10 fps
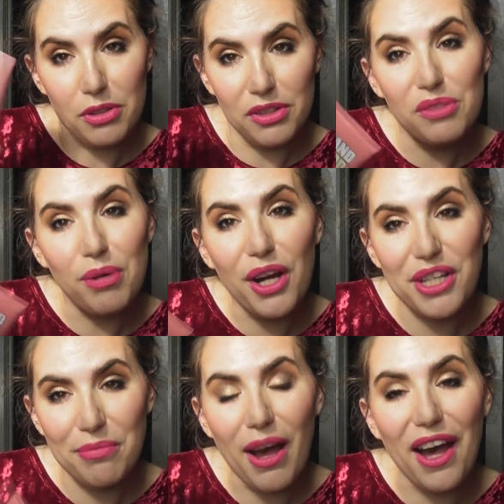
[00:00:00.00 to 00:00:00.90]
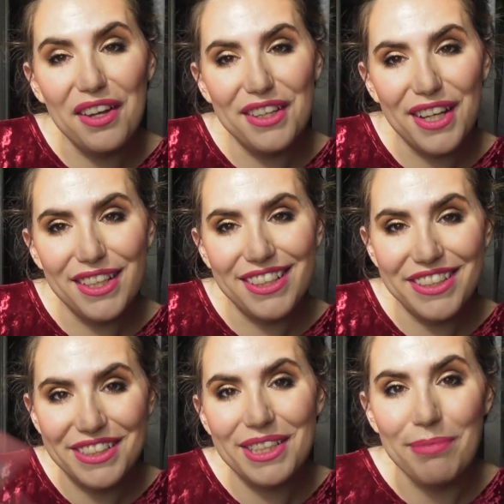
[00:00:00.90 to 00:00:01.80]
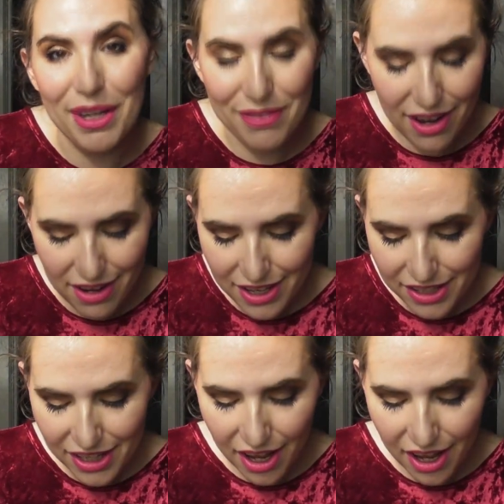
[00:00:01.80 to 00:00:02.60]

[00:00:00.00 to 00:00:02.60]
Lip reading: on this project pan and use it to my advantage.